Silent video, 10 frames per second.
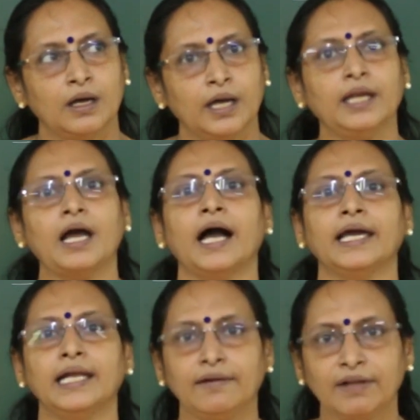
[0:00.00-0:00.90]
In
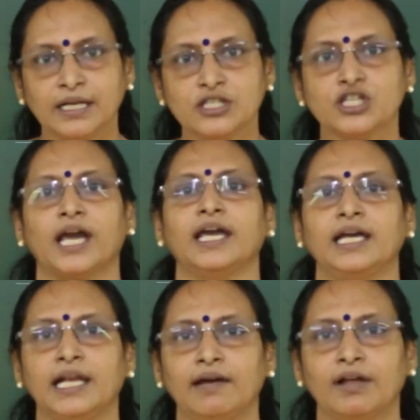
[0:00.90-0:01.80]
higher level, in
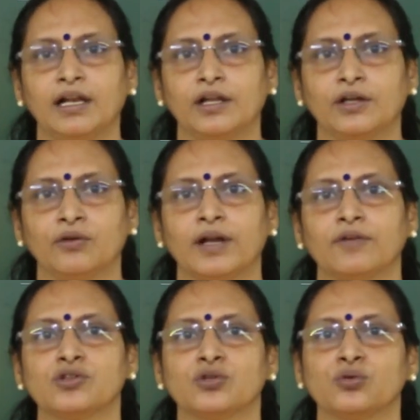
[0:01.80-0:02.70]
JEE level, you will
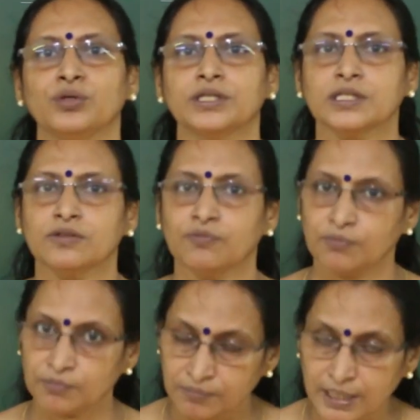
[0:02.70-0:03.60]
have to do it in
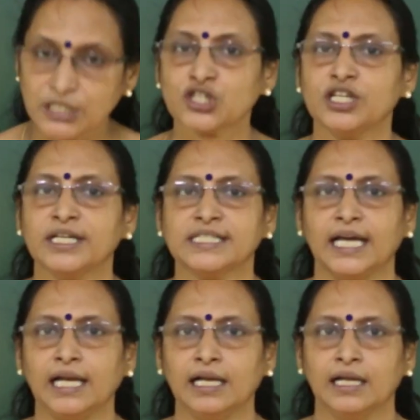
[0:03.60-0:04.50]
much
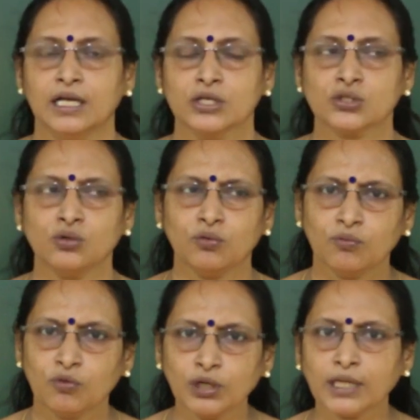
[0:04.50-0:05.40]
detail. So
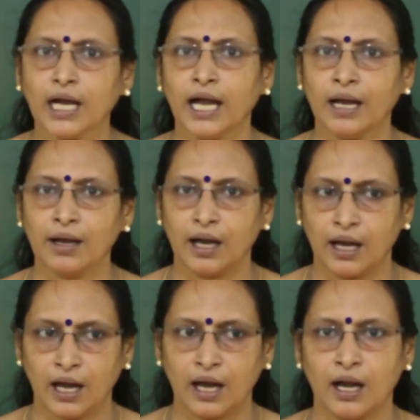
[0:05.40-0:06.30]
what
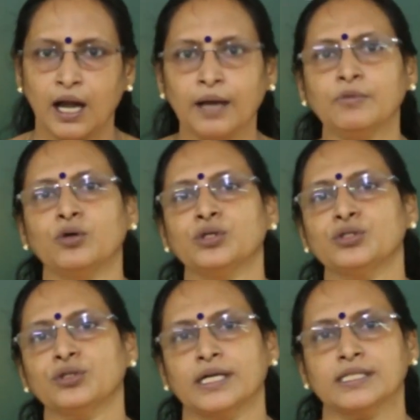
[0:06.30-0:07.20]
I'm going
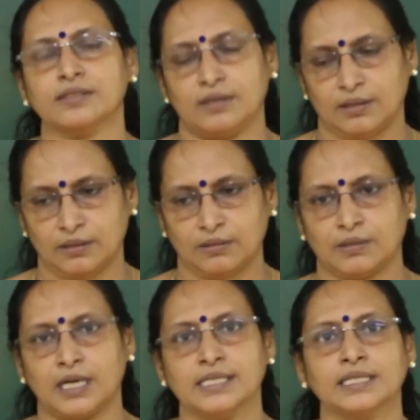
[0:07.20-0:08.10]
to
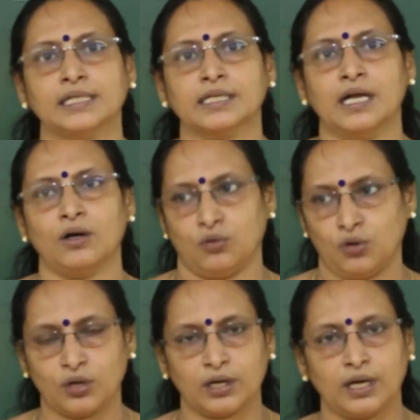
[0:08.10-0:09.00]
consult now,
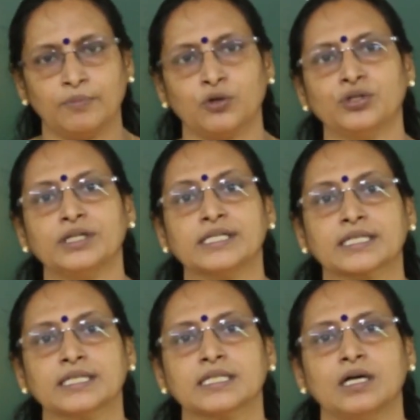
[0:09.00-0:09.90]
or I'm going to
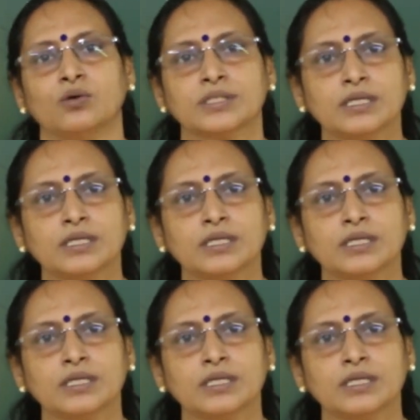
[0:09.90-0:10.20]
discuss now, is